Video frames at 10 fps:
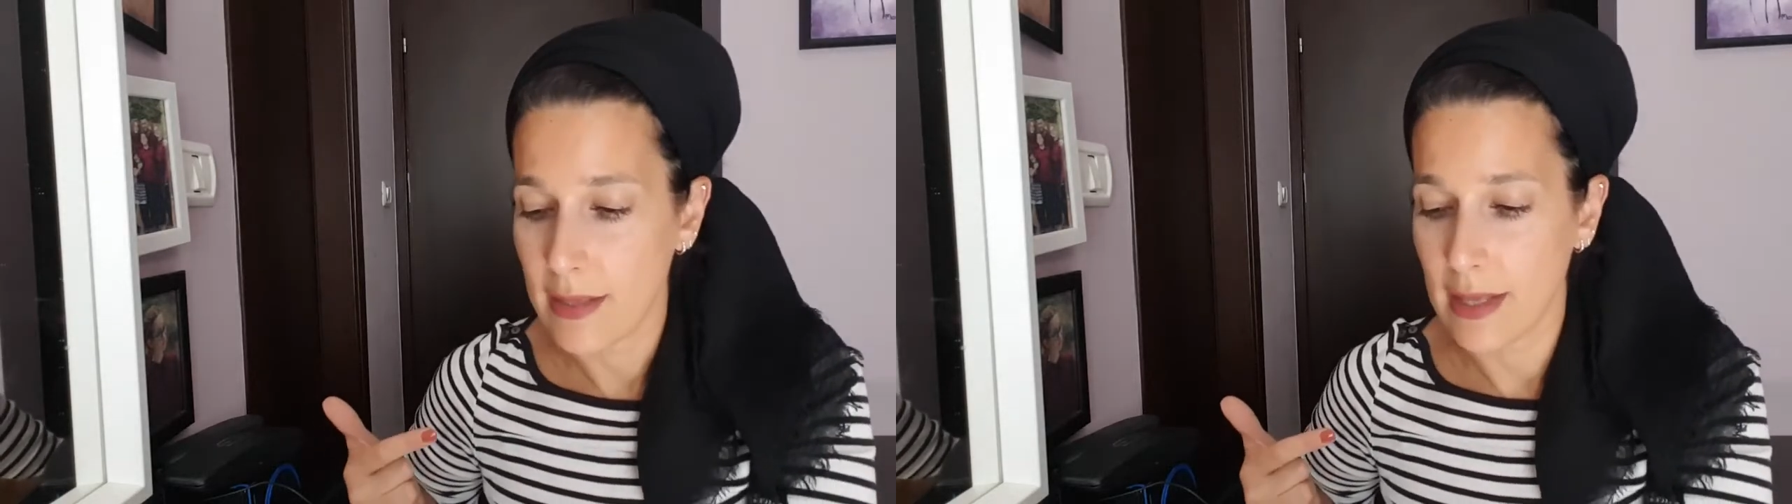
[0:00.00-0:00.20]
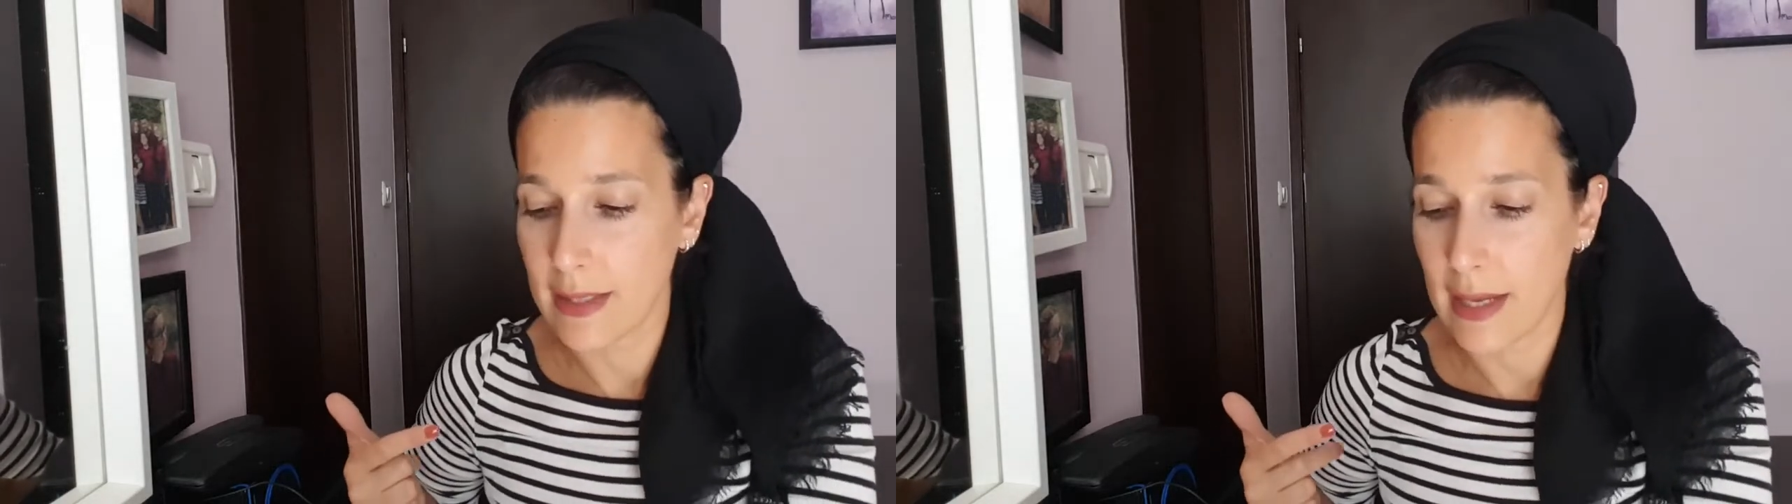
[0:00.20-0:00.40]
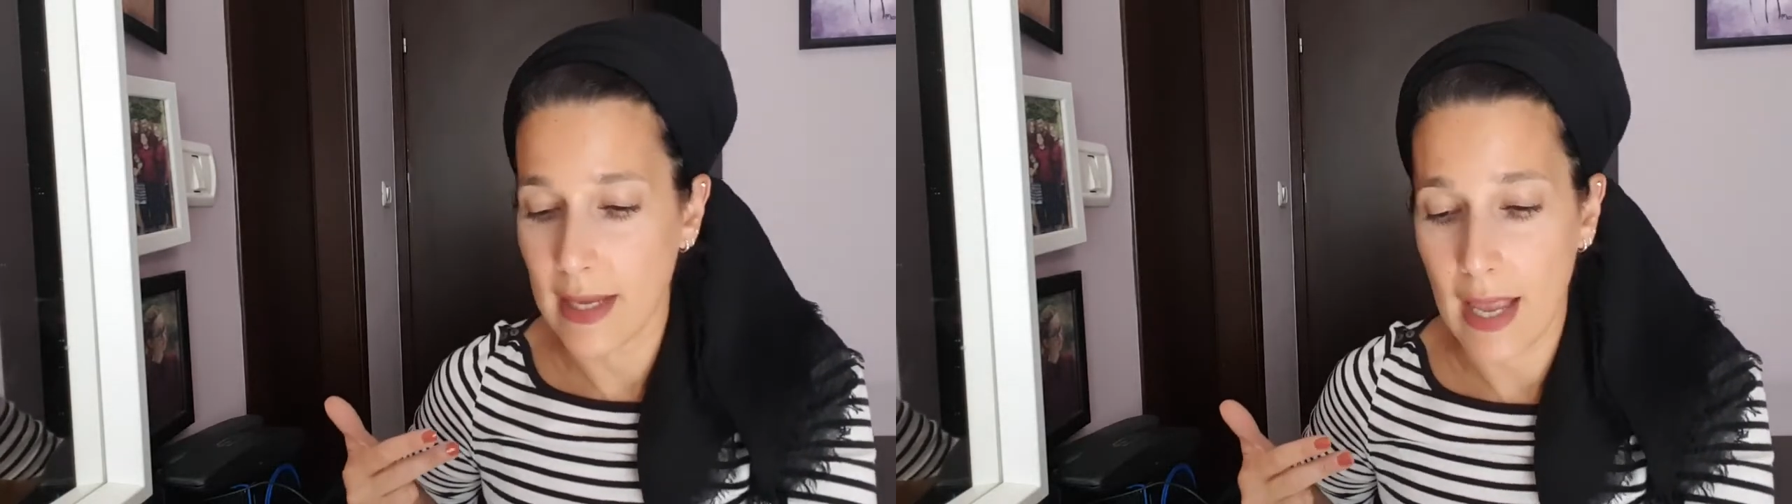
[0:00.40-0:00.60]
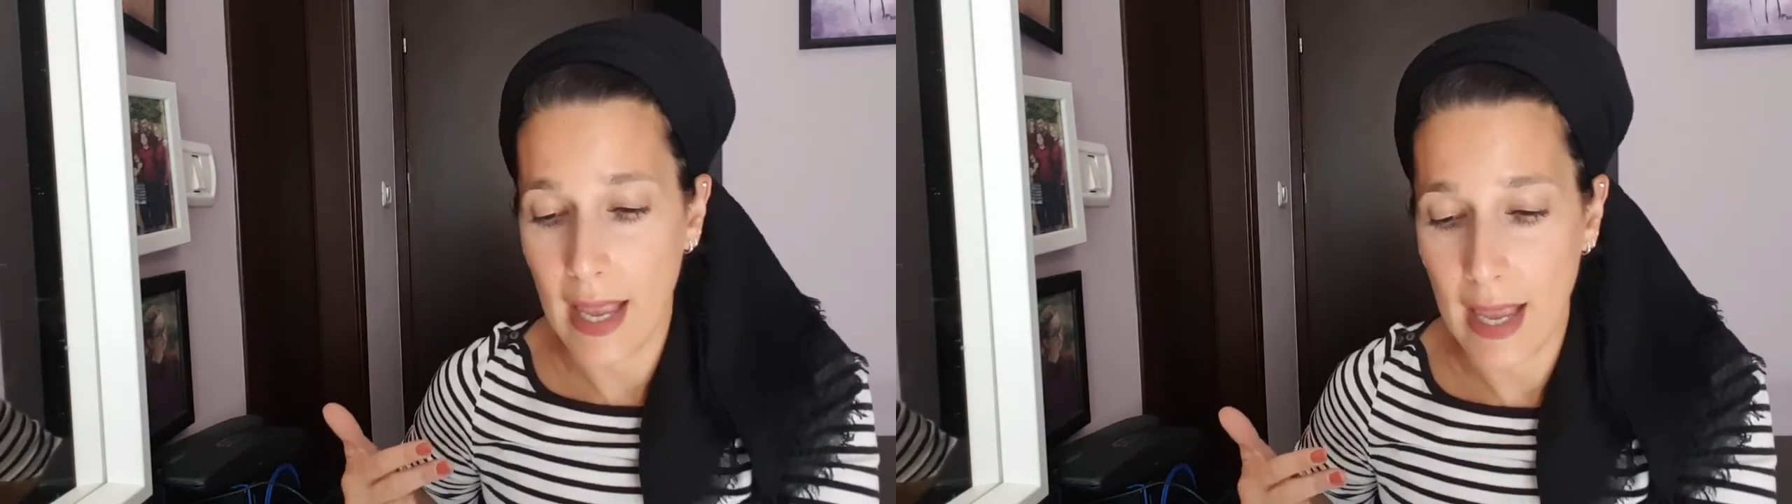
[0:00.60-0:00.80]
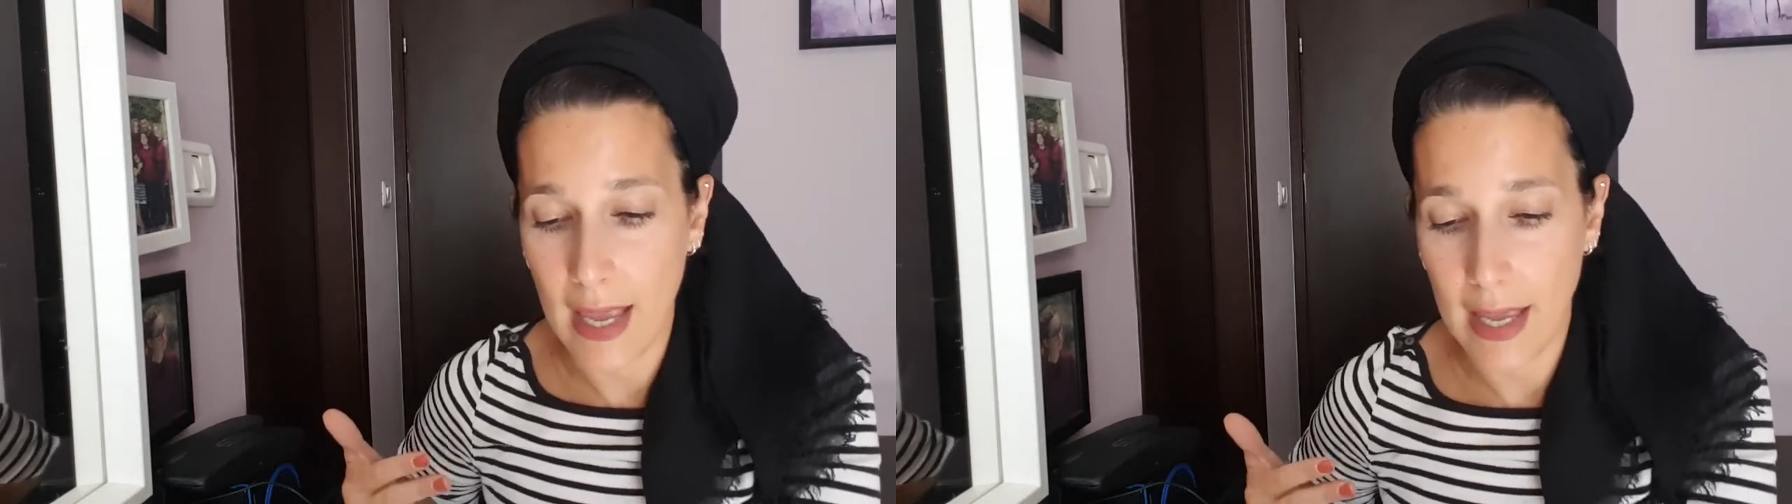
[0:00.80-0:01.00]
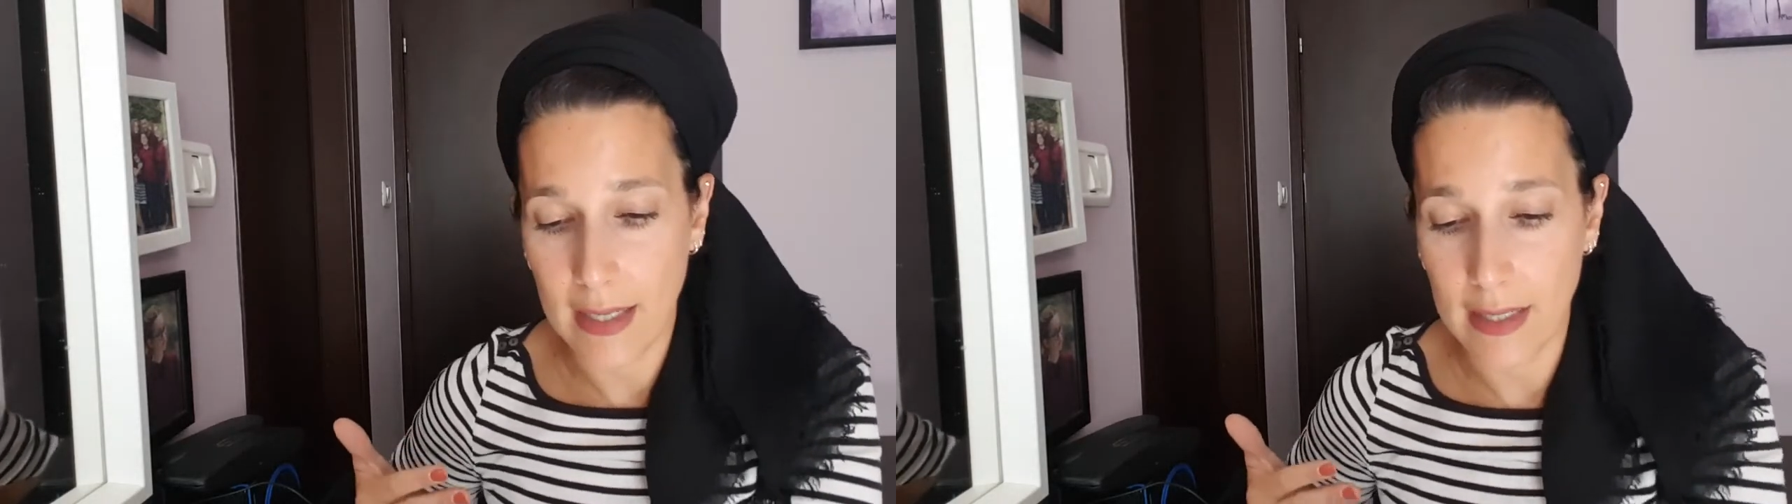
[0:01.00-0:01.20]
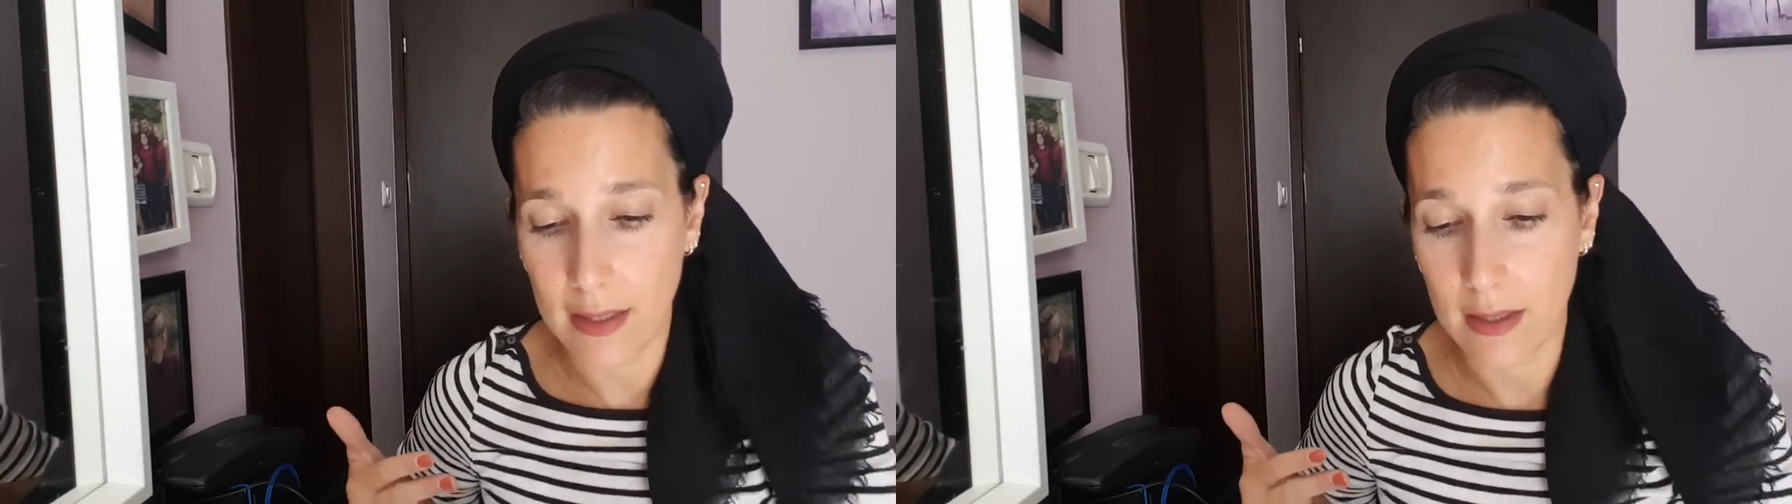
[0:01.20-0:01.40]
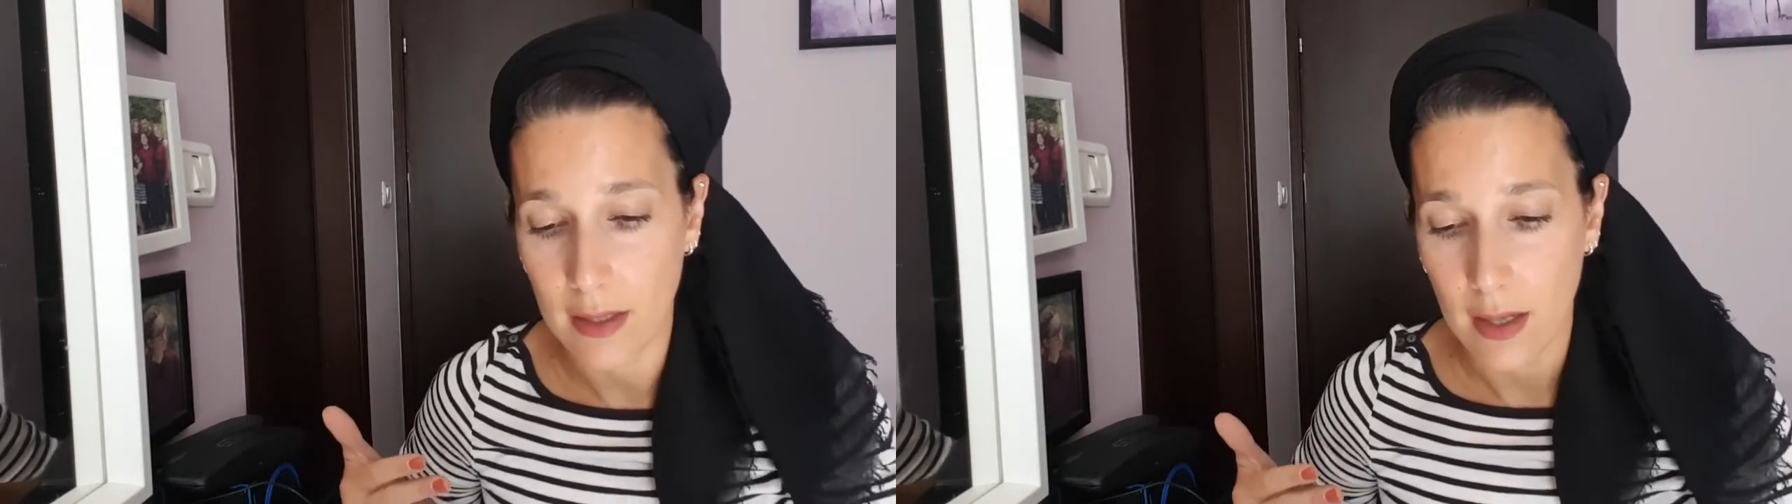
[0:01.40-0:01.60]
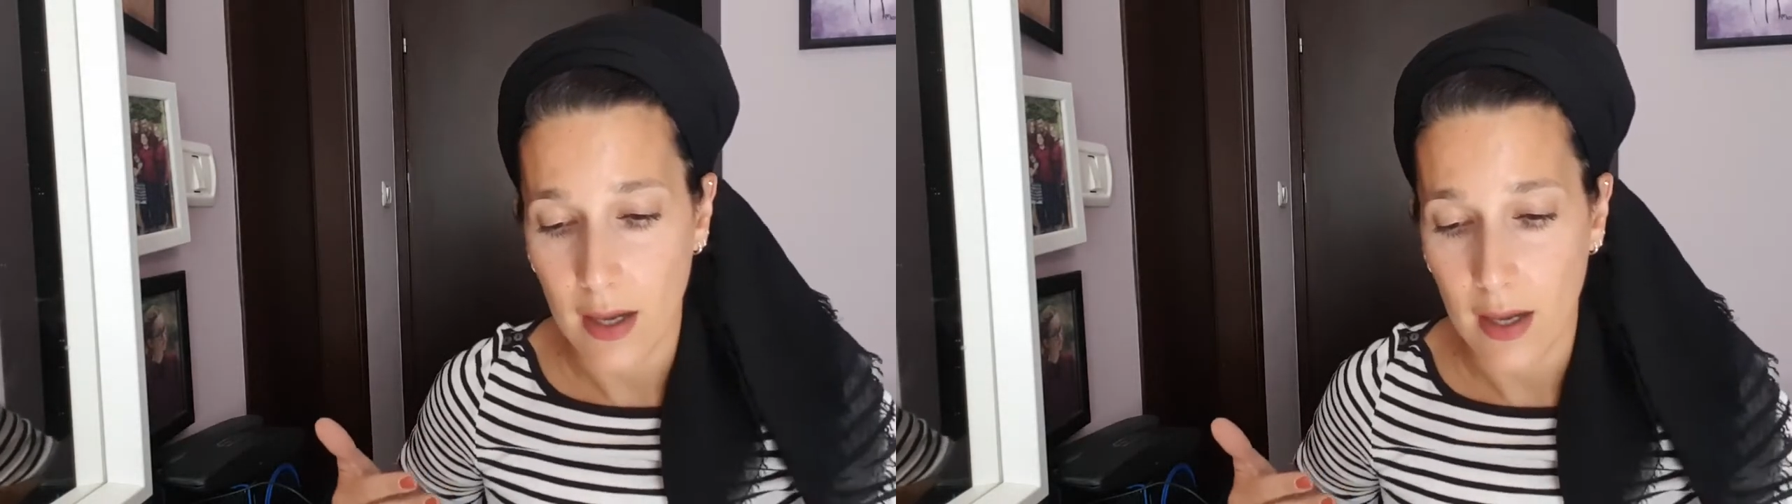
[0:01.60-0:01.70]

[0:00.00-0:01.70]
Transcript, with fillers: that they hated,